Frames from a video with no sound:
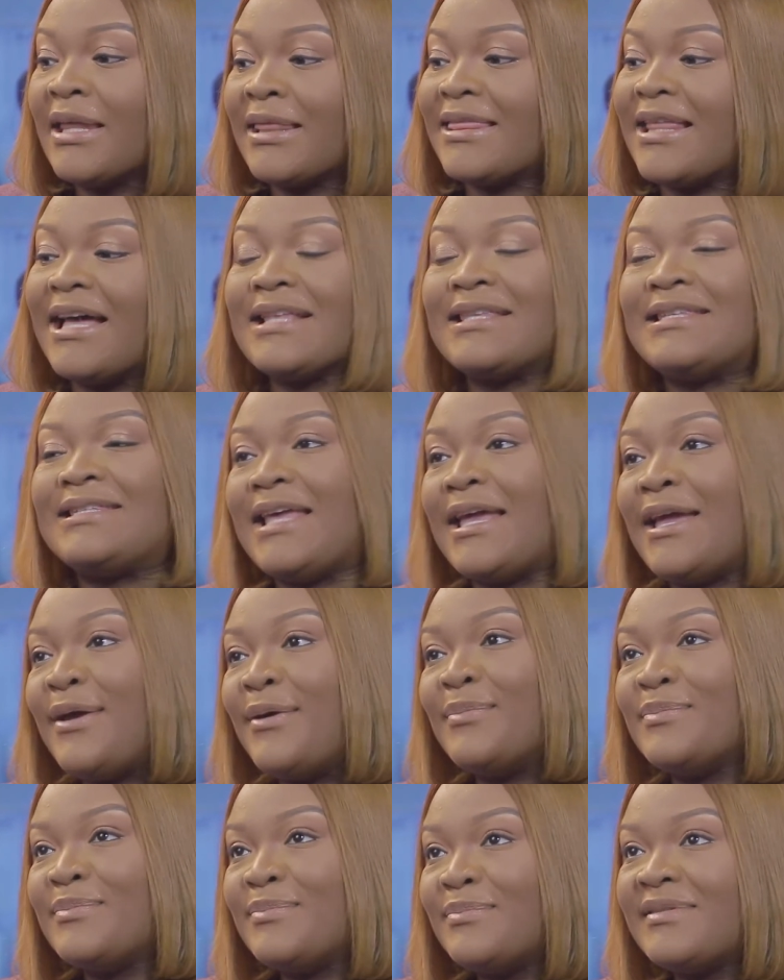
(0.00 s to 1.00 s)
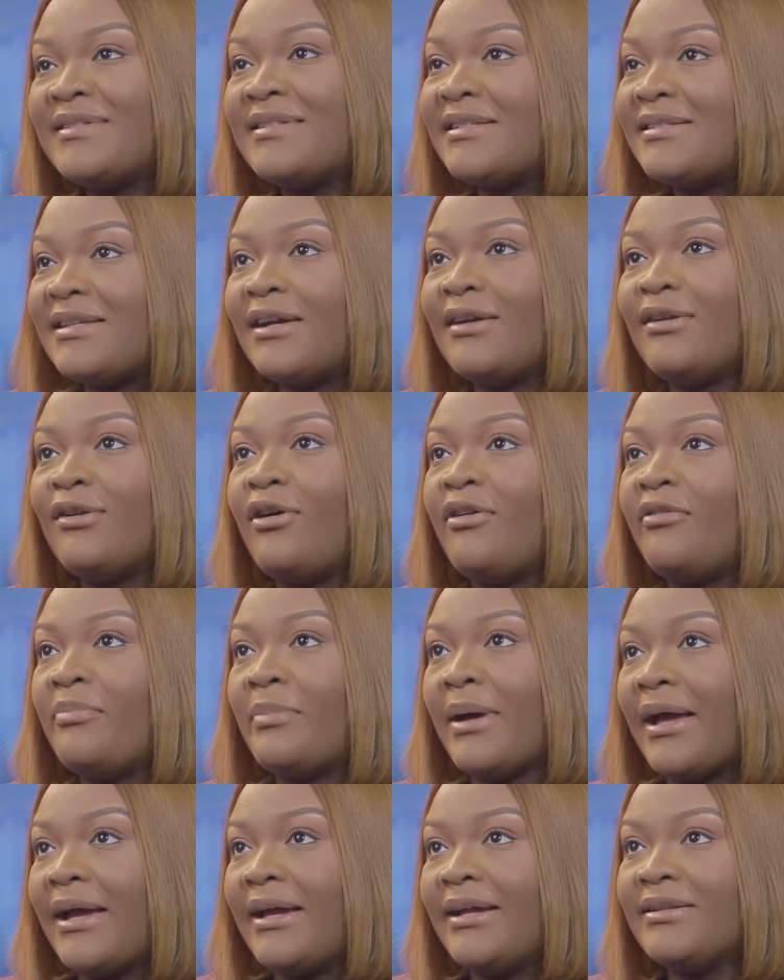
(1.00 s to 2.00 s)
That same sister-in-law of
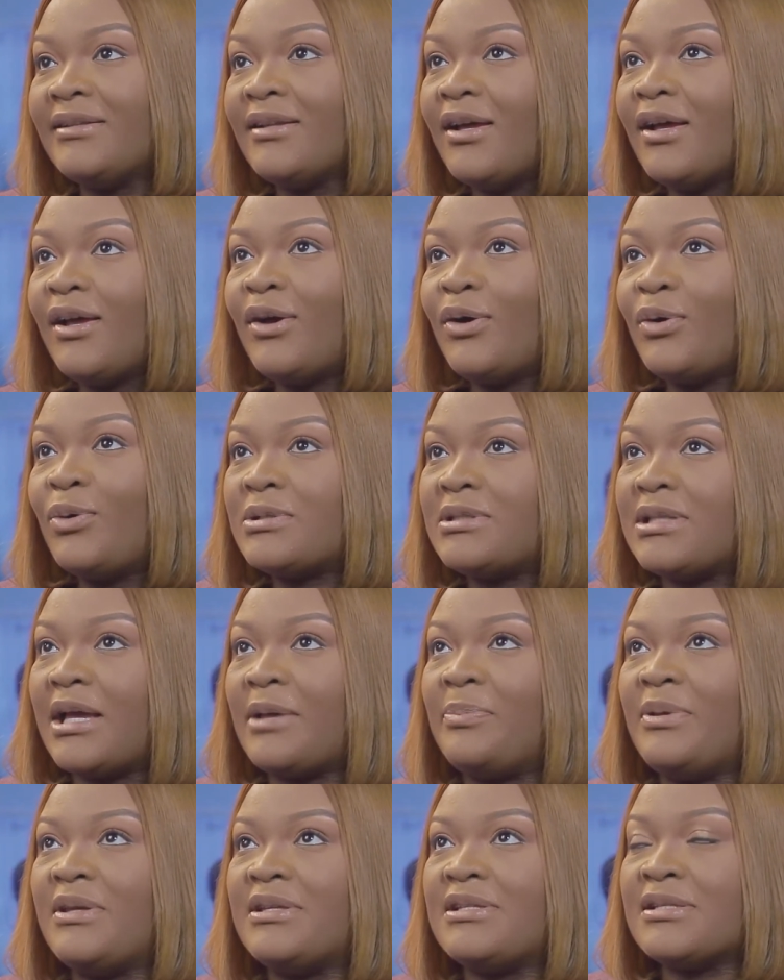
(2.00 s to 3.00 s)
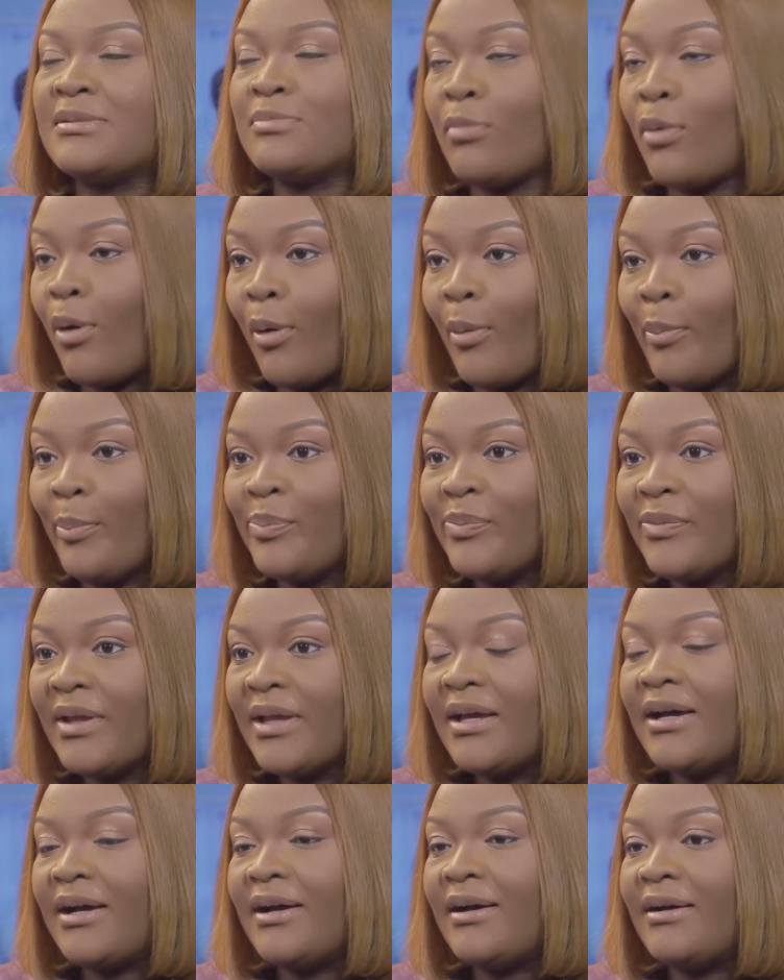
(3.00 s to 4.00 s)
mine, who's like PJ's mom,
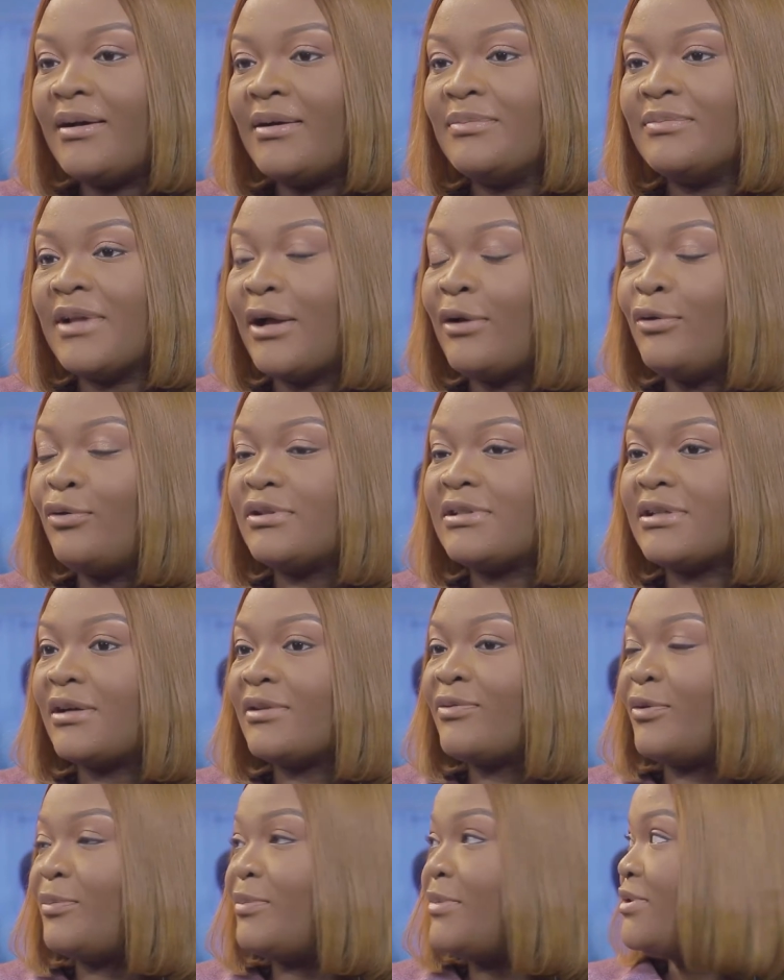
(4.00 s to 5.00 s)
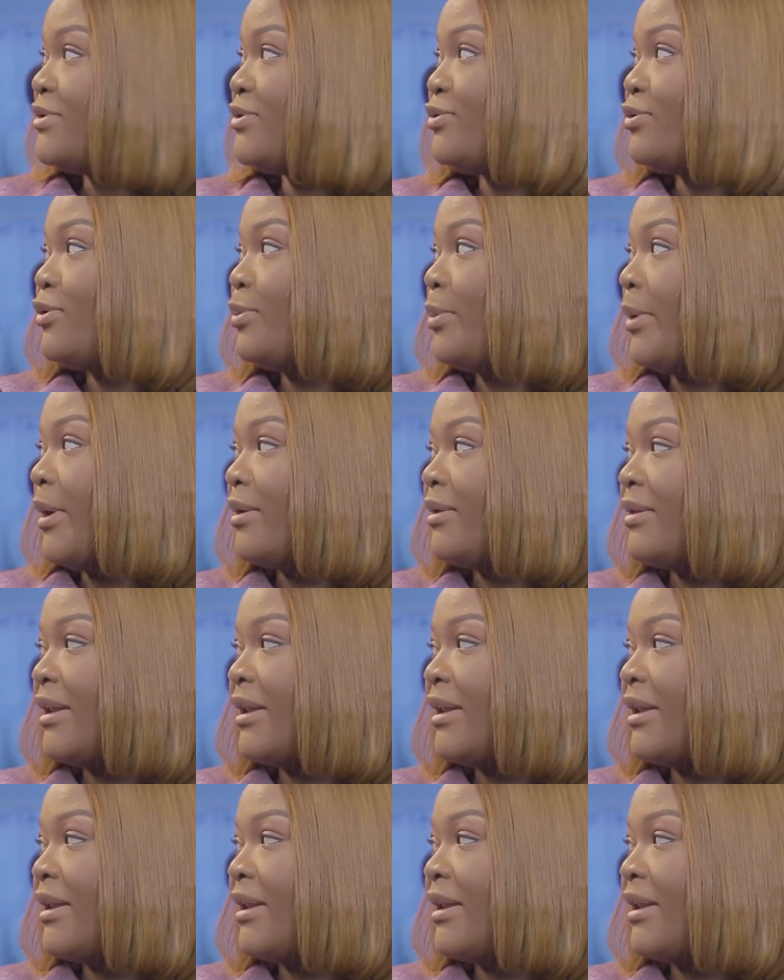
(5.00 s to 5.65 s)
now looks out for me so well.